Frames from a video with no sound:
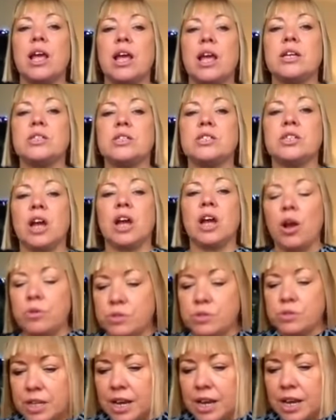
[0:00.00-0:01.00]

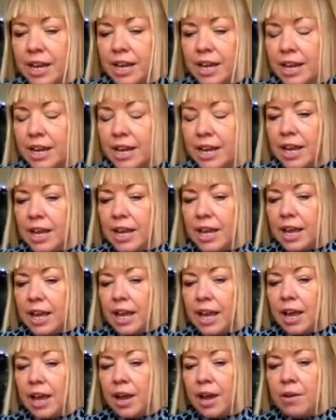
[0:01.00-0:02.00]
totally
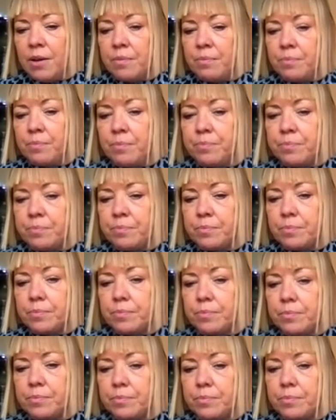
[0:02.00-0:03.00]
um,
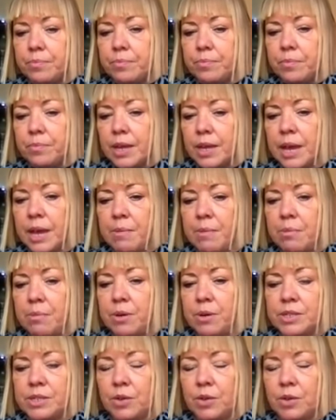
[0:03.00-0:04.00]
keeping
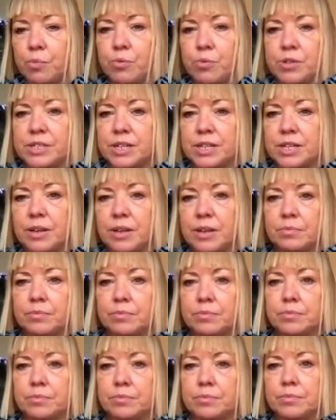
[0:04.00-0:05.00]
myself a prisoner
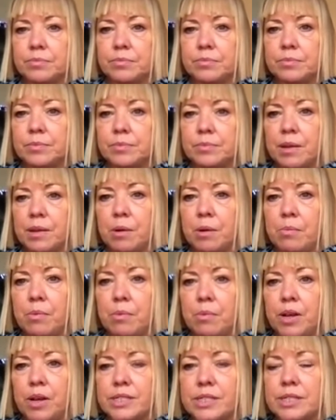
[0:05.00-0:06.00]
in my
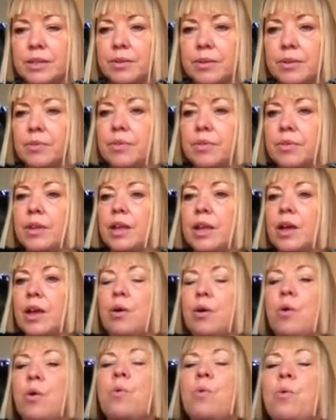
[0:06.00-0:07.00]
mind.
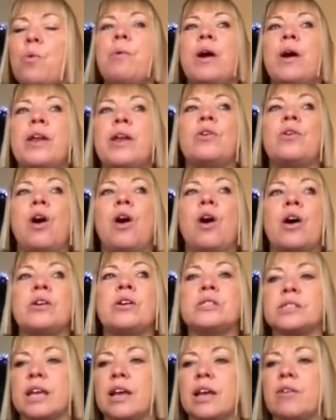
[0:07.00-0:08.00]
all by not
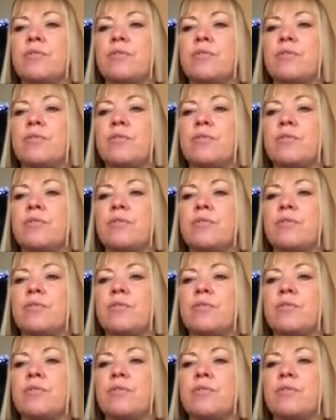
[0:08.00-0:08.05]
asking for